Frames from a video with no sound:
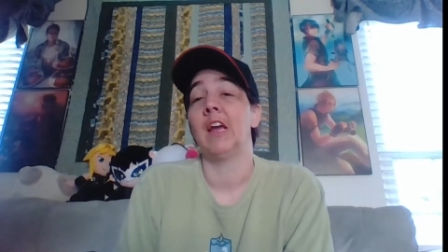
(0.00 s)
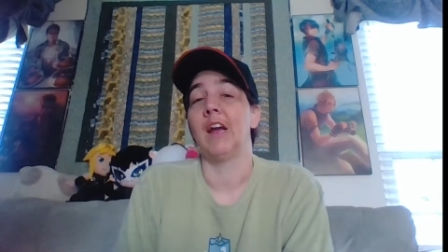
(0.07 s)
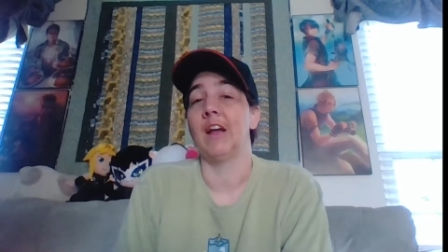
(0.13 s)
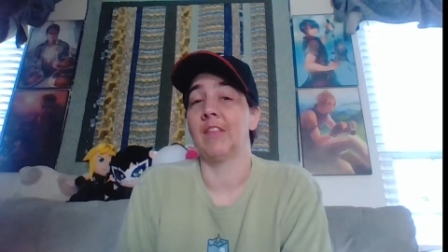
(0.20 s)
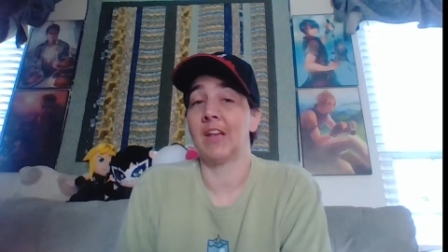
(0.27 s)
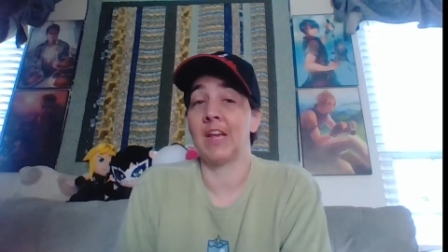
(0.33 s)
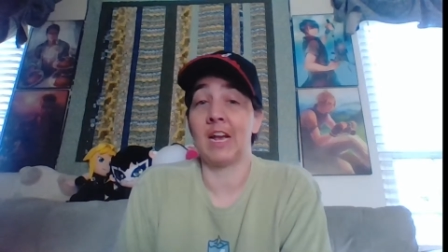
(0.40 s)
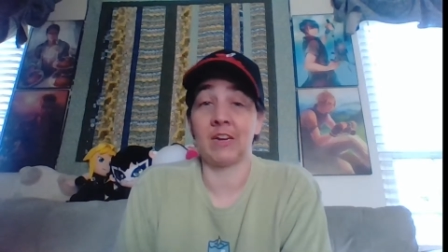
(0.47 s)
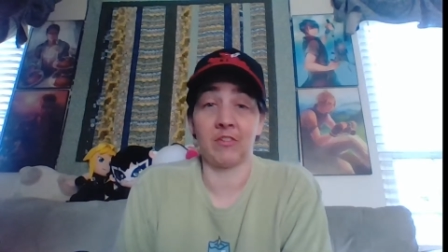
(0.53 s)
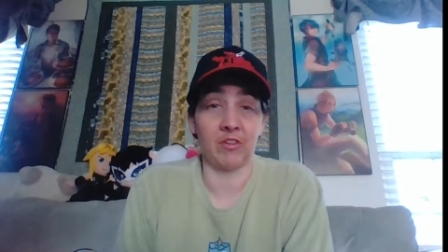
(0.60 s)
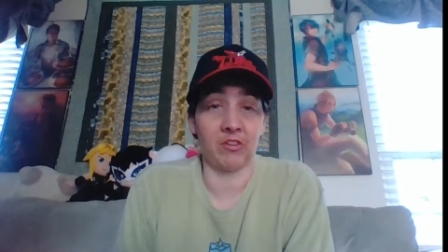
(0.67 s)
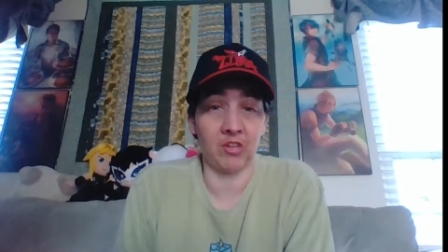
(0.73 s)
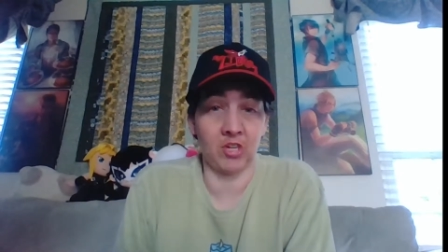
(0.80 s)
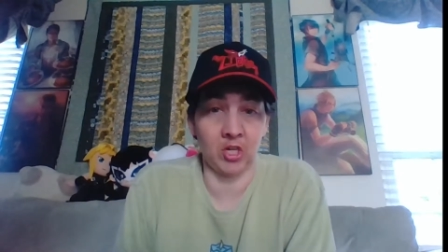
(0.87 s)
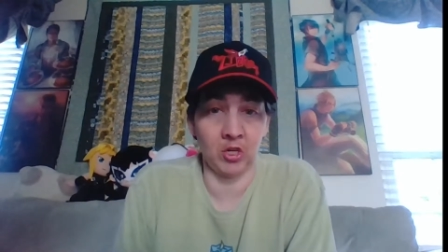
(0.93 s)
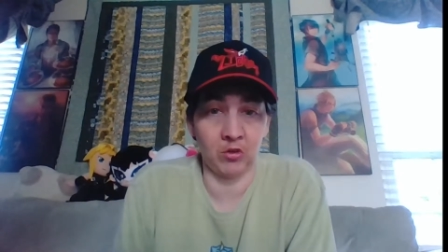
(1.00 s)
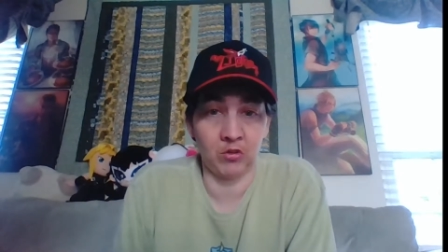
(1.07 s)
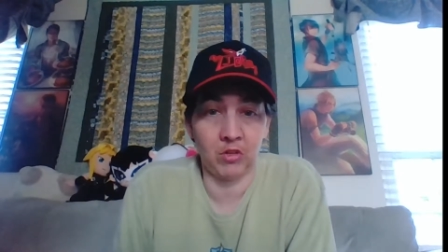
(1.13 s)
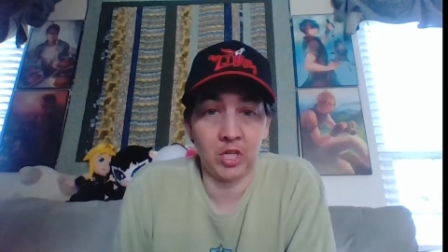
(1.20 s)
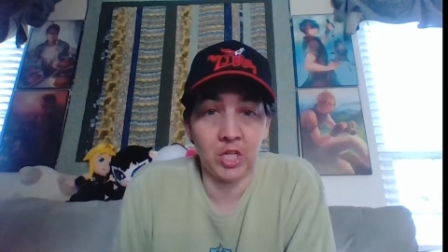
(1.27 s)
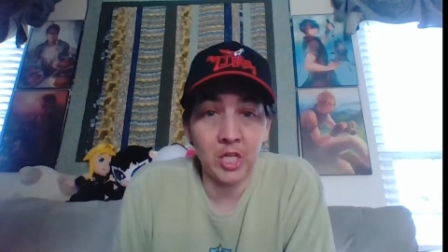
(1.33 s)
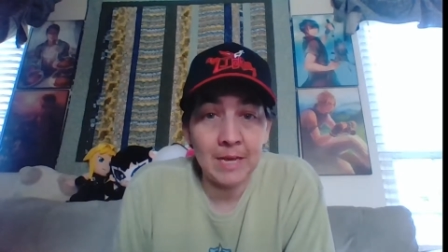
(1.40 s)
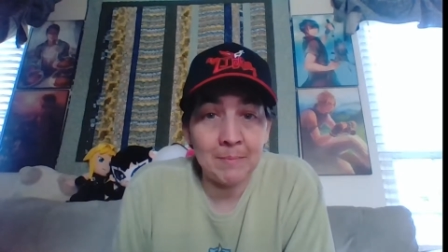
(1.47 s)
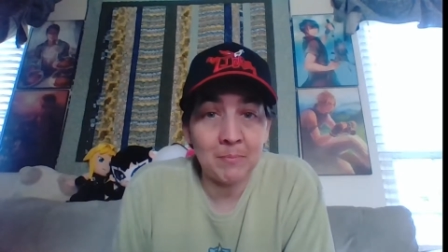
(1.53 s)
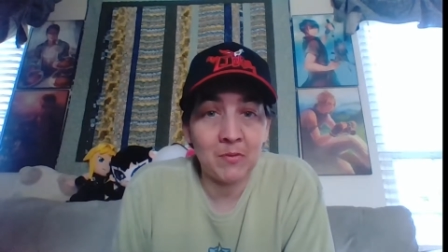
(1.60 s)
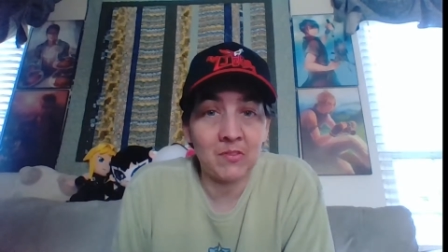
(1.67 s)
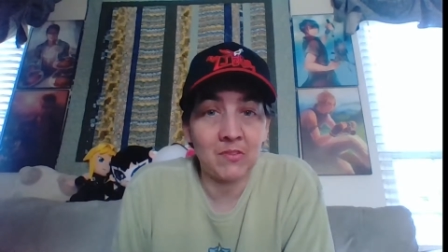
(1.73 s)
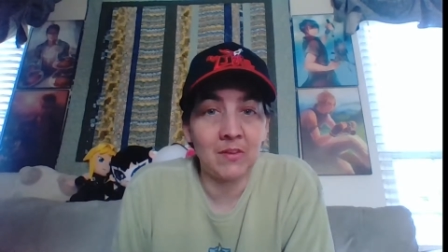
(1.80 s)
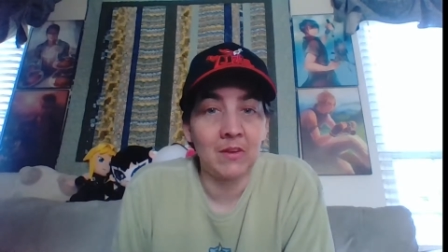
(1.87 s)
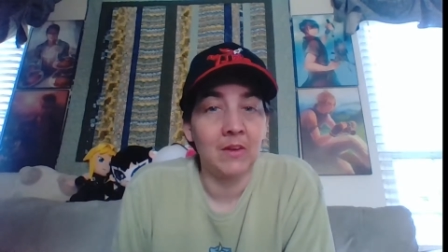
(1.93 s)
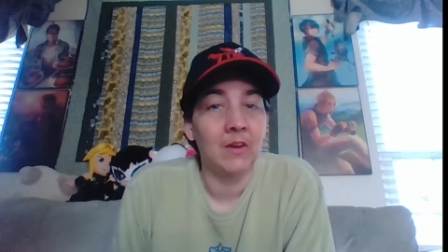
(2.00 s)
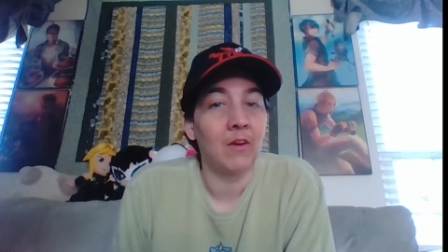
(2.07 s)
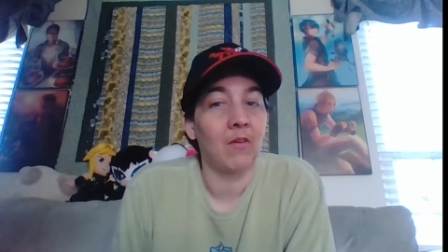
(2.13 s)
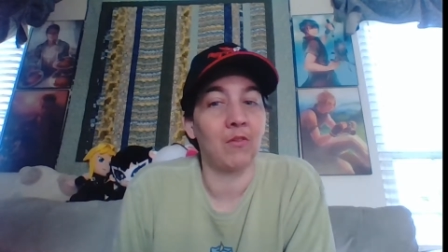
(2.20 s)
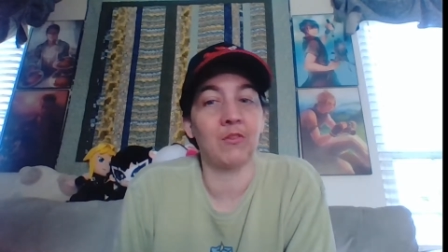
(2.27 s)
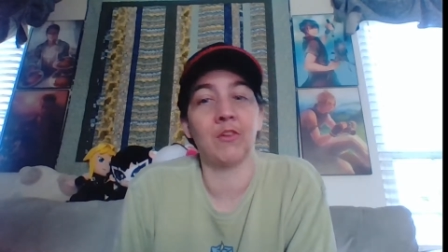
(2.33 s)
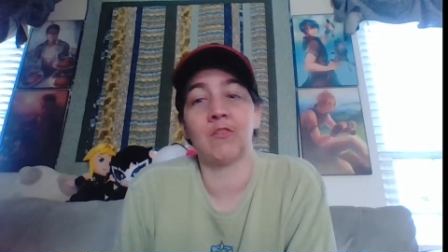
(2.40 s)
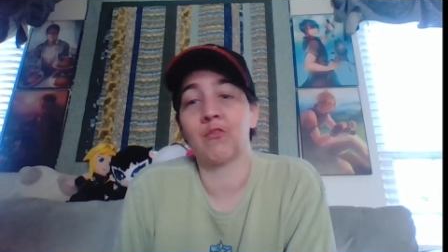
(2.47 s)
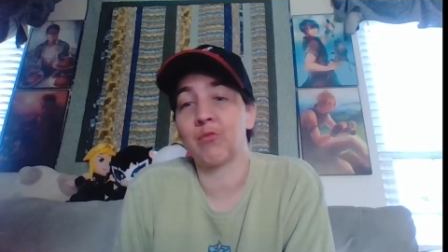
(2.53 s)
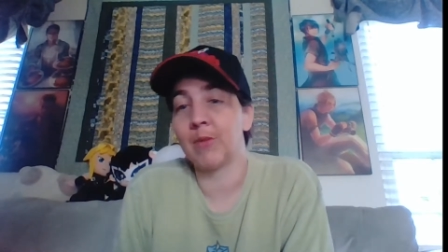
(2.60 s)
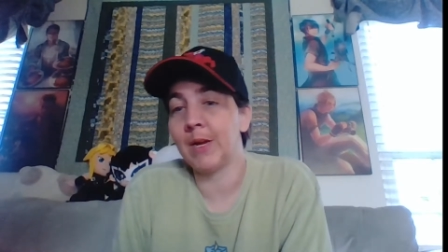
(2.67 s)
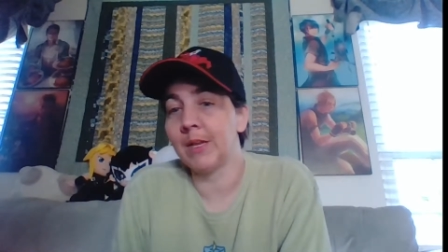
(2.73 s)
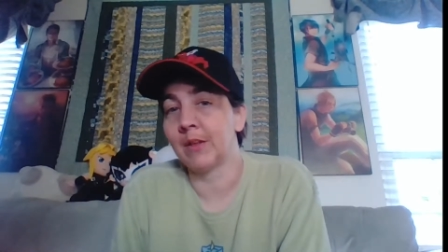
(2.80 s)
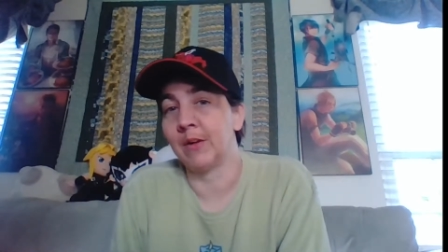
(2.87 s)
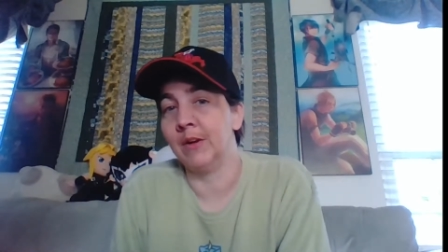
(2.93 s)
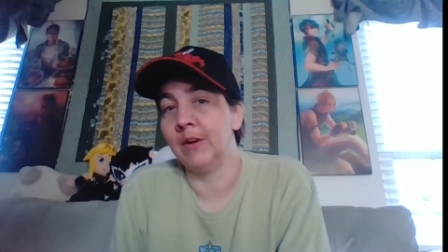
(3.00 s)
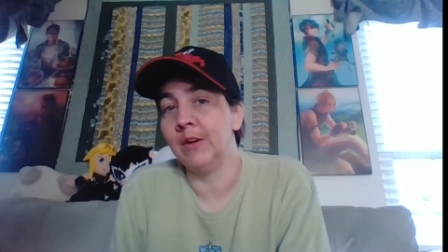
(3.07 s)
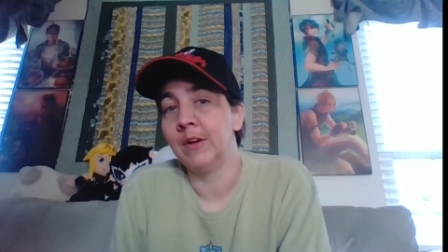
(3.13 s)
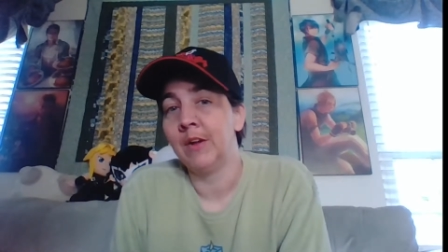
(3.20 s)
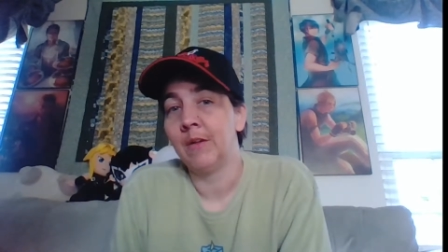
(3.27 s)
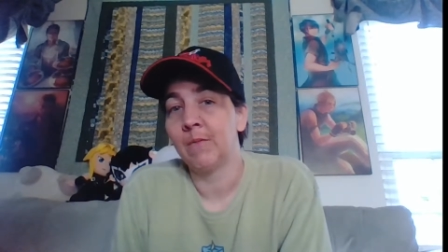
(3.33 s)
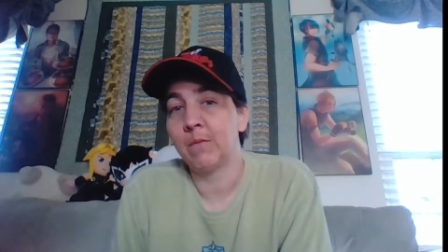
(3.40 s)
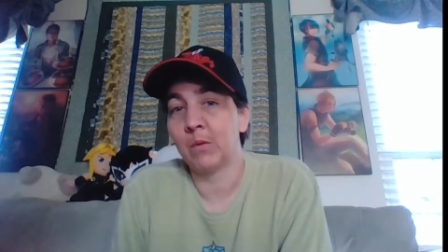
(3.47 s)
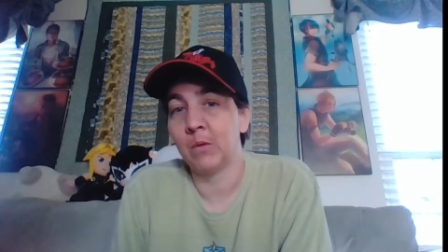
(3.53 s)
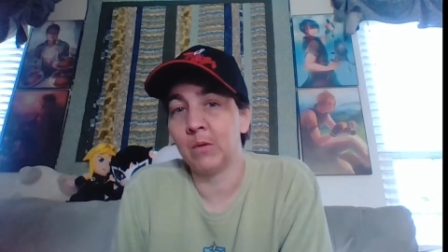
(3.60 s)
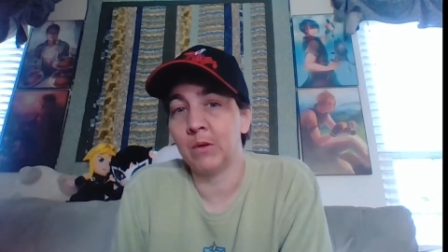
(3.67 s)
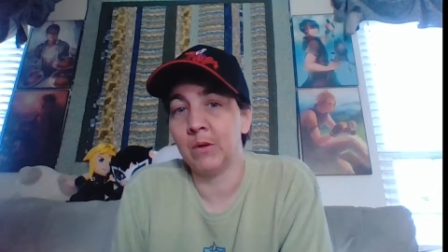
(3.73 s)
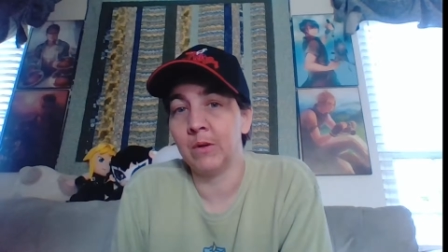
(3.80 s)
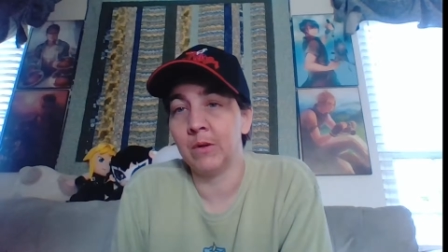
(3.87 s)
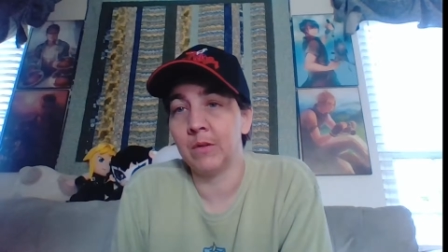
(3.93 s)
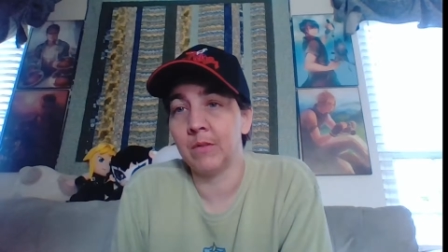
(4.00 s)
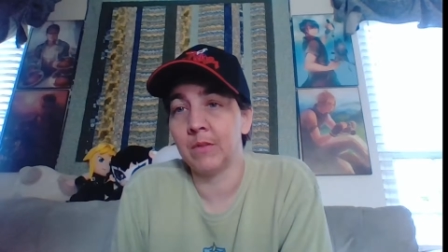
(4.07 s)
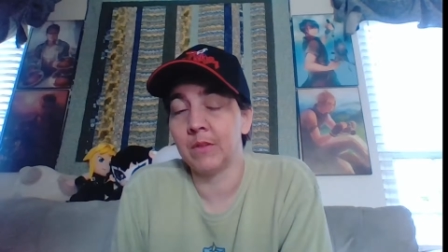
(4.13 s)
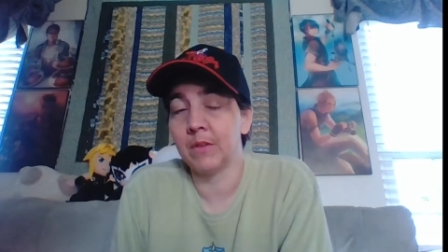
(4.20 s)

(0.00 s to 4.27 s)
and they actually showed clips or the trailer for